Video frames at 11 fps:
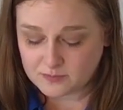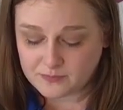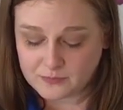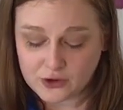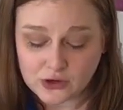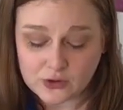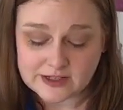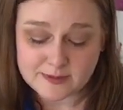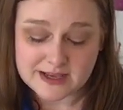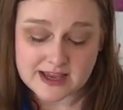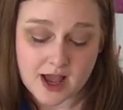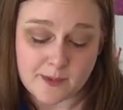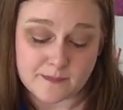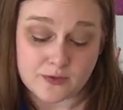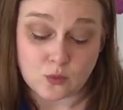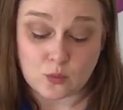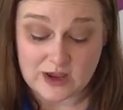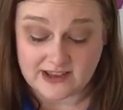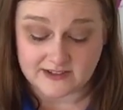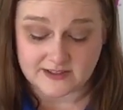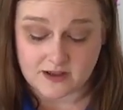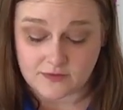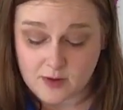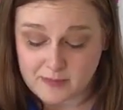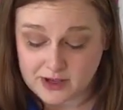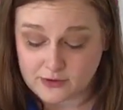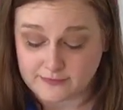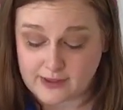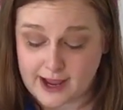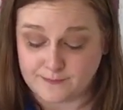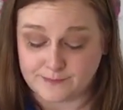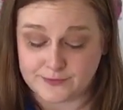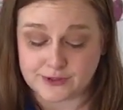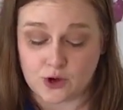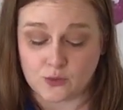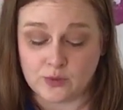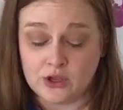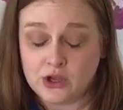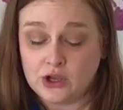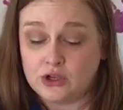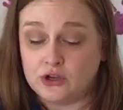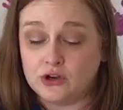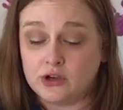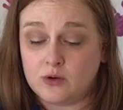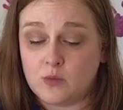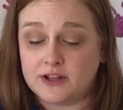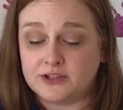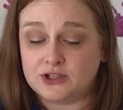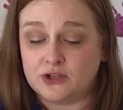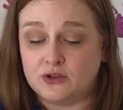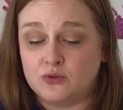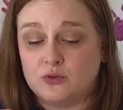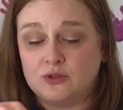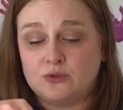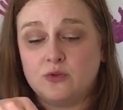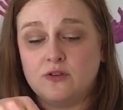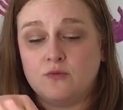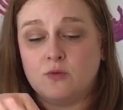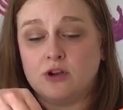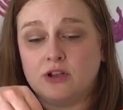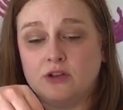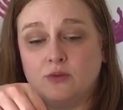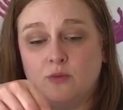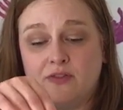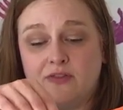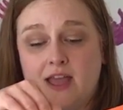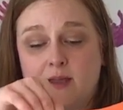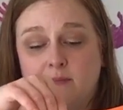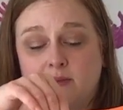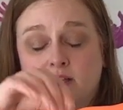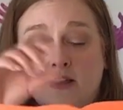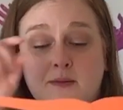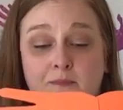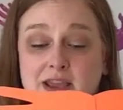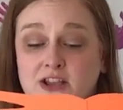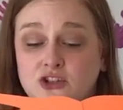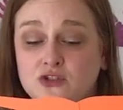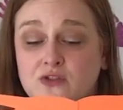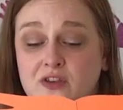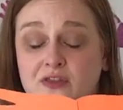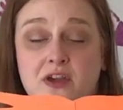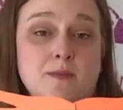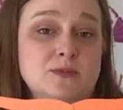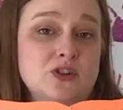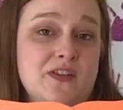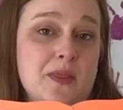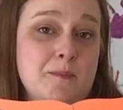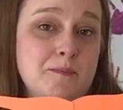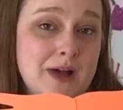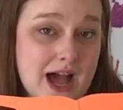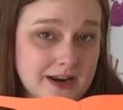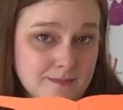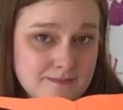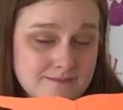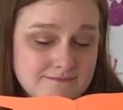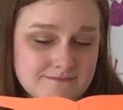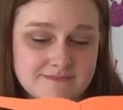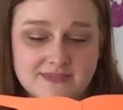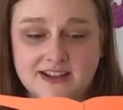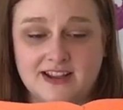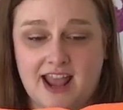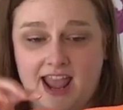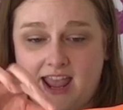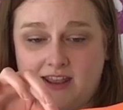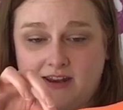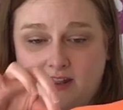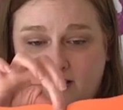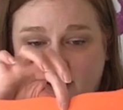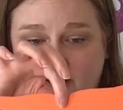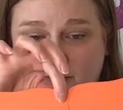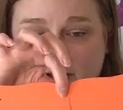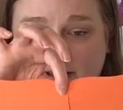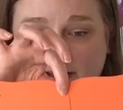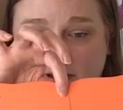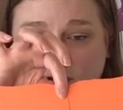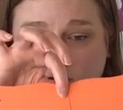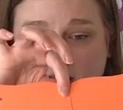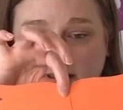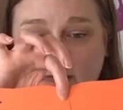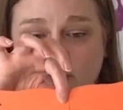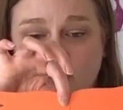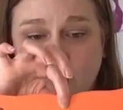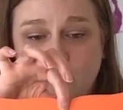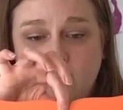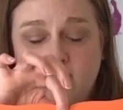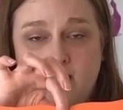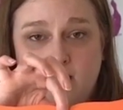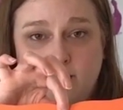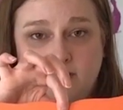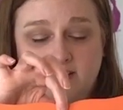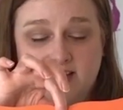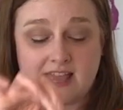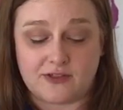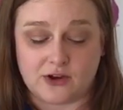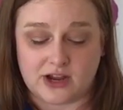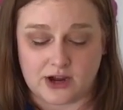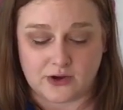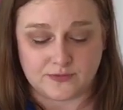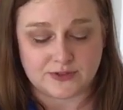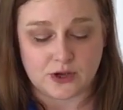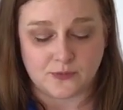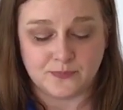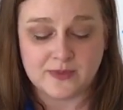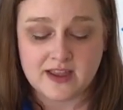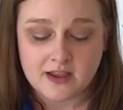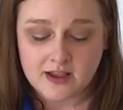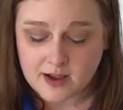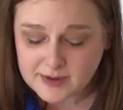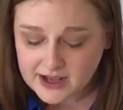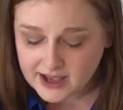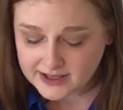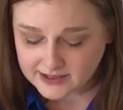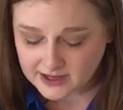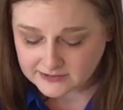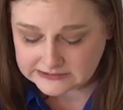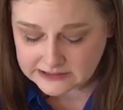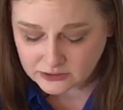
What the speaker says: they're going to become the wings of our butterfly. So you're going to want to sort of work with them, making sure the thumbs are at the bottom, and you'll end up gluing them together here. So I'm gonna add a little